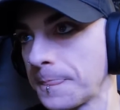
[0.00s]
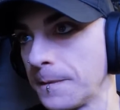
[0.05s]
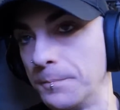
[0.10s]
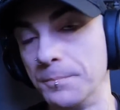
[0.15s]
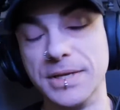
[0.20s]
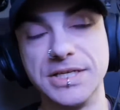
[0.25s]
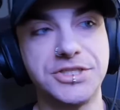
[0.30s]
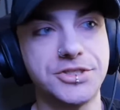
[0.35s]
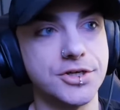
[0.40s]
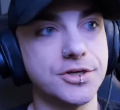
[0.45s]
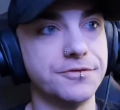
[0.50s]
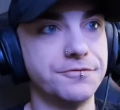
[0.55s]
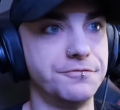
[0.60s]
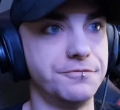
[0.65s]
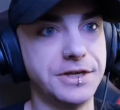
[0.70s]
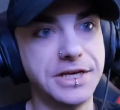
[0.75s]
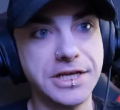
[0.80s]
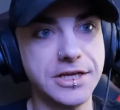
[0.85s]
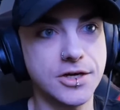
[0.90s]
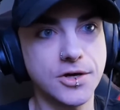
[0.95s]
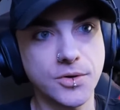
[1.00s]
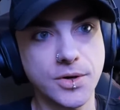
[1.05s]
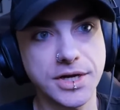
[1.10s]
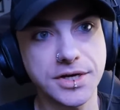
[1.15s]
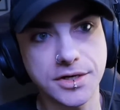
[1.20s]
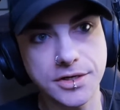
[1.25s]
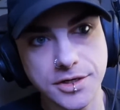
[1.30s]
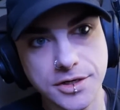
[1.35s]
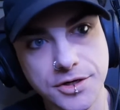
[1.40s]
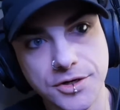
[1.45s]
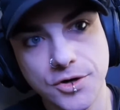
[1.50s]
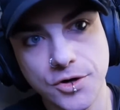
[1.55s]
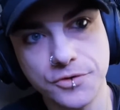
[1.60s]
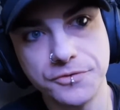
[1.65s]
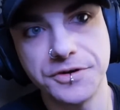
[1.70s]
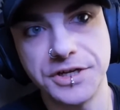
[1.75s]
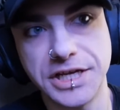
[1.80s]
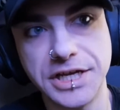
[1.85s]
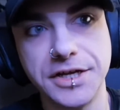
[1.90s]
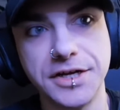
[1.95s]
Mr. Video Editor
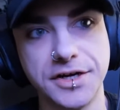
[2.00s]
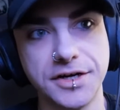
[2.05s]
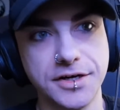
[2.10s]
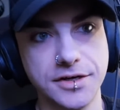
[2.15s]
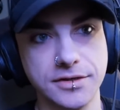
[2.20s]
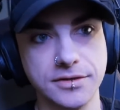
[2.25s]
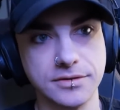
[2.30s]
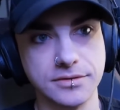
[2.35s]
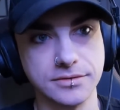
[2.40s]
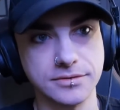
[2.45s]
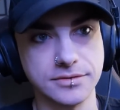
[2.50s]
over here.